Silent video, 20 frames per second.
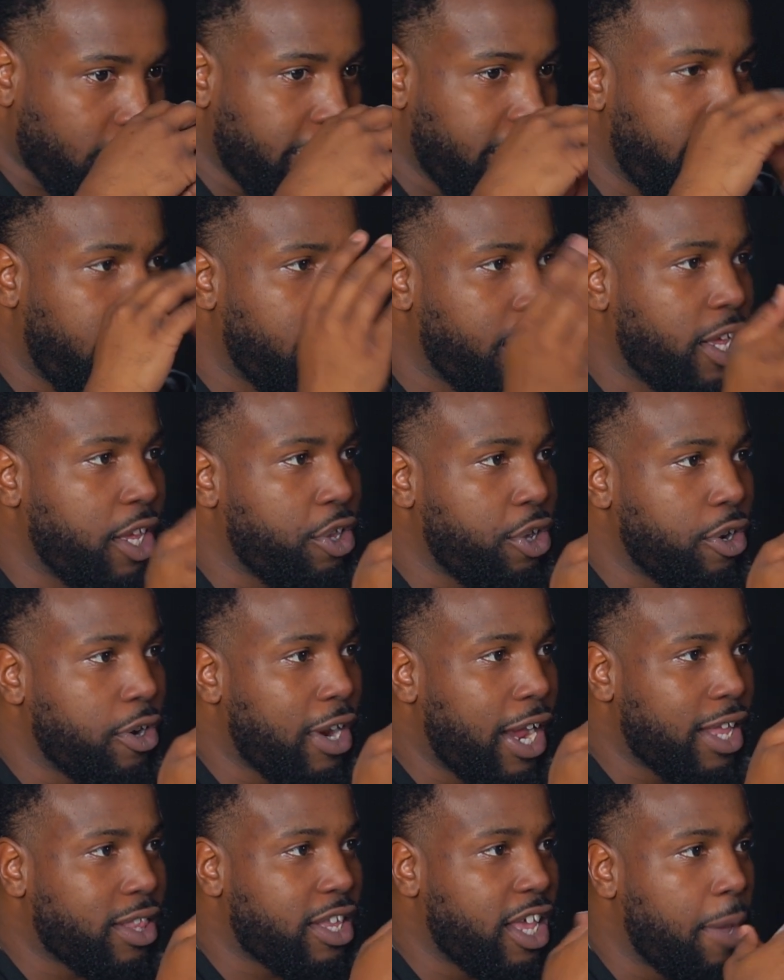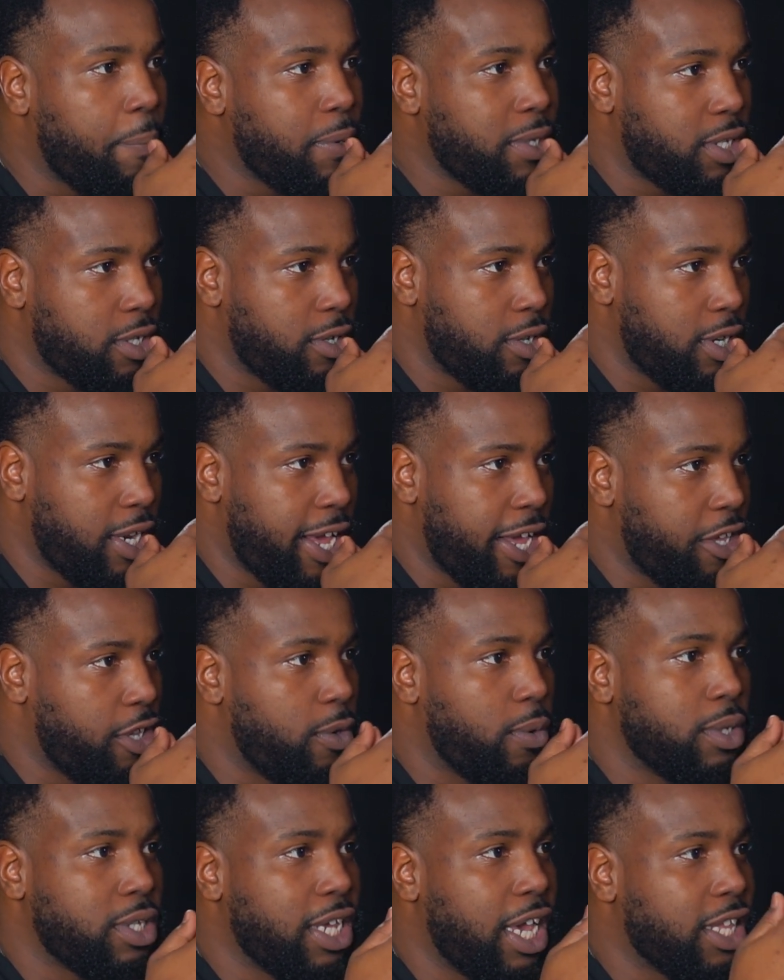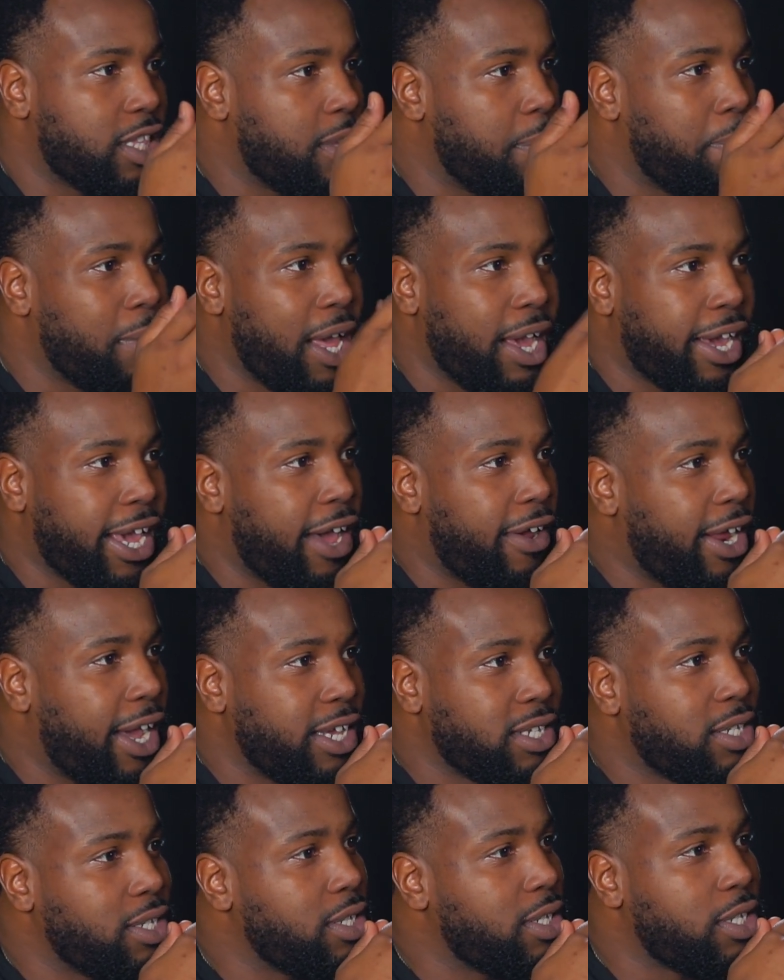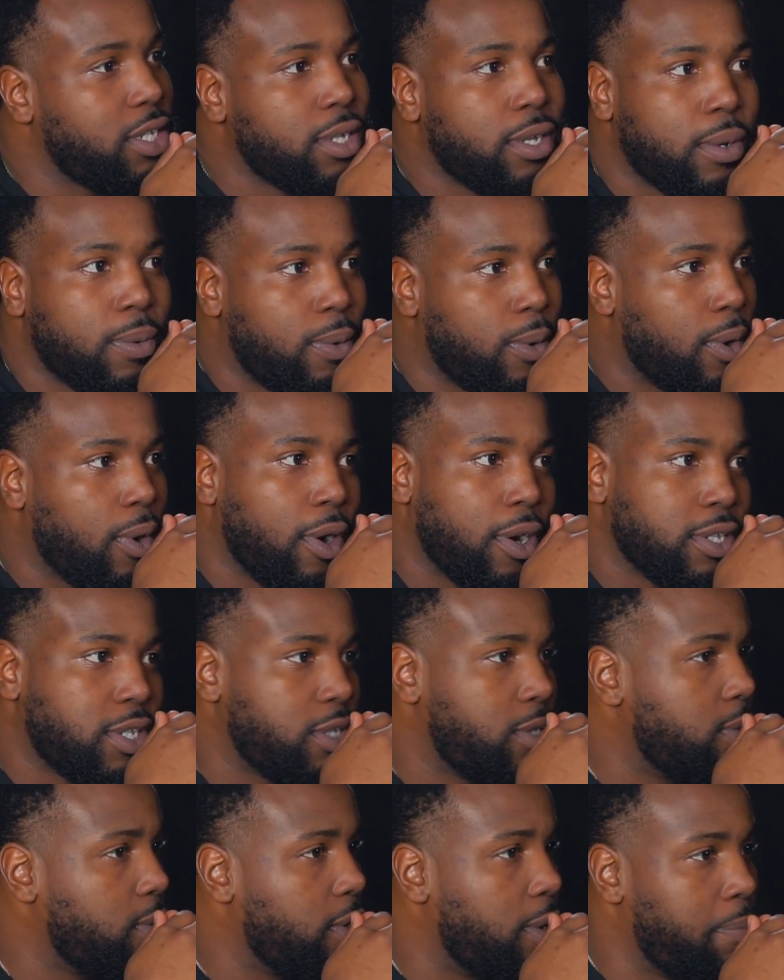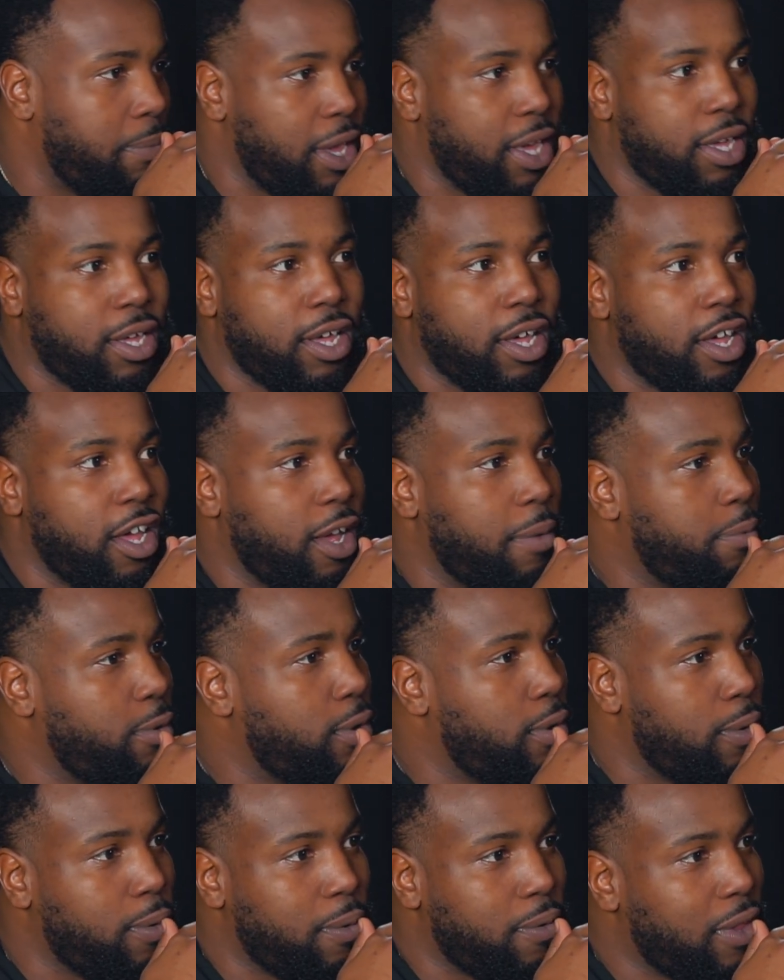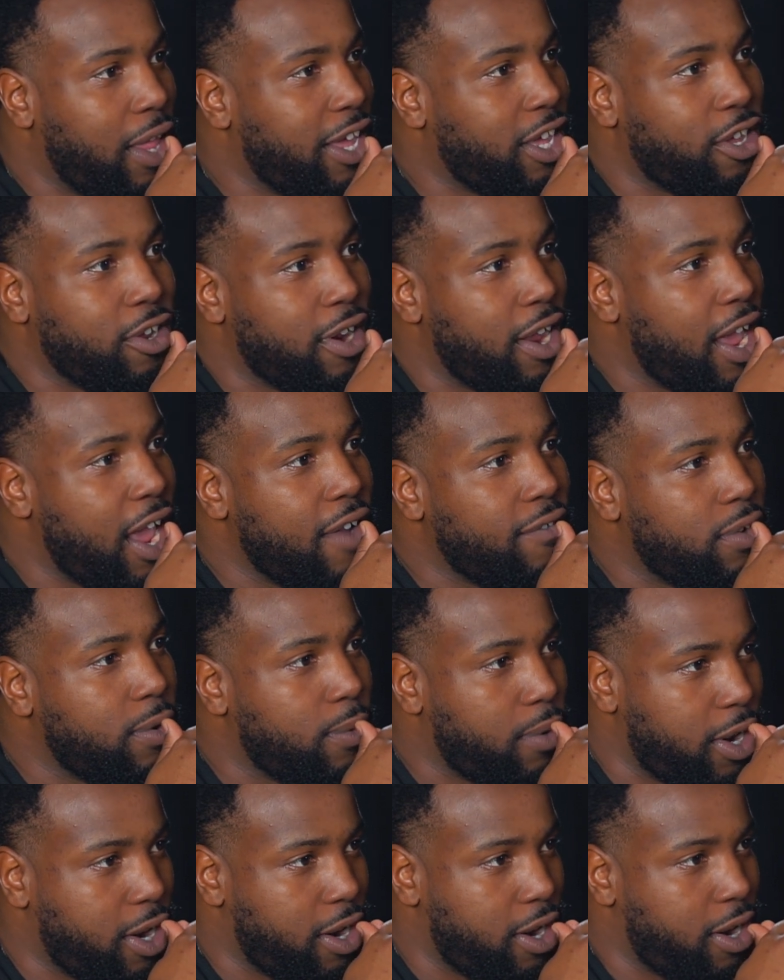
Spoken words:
And then you're at the epicenter of that. You was at the Blackout ICT Awards doing makeup. You're everywhere.